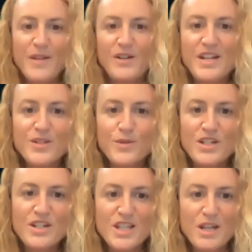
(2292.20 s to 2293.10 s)
Now, next
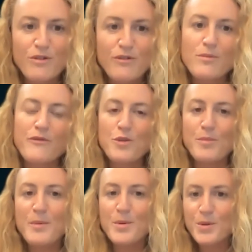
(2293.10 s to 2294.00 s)
question has come through from a few
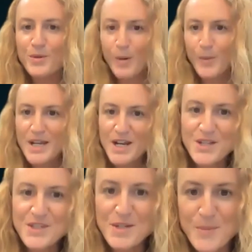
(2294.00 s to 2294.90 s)
people, probably an
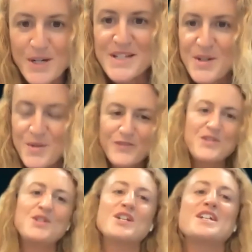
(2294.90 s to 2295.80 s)
unsurprising one
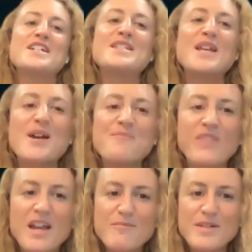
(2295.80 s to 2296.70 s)
for you guys.
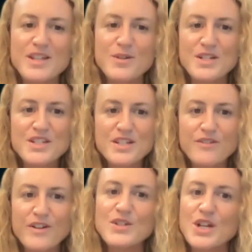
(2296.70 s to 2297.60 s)
But the questions
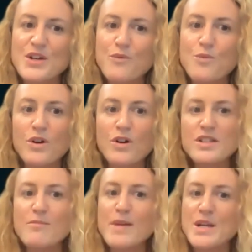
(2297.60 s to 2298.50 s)
are around kind of what
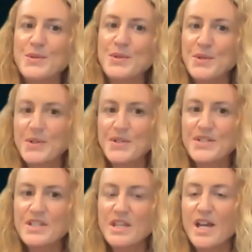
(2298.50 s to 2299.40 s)
metal ores
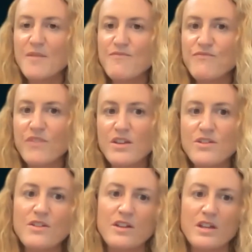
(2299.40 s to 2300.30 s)

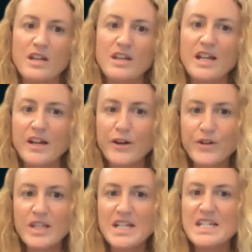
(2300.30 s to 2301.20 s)
you can
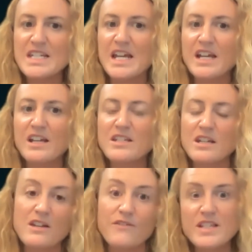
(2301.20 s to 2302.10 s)
accurately detect,
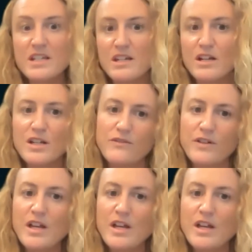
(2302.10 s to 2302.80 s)
and if there's any kind of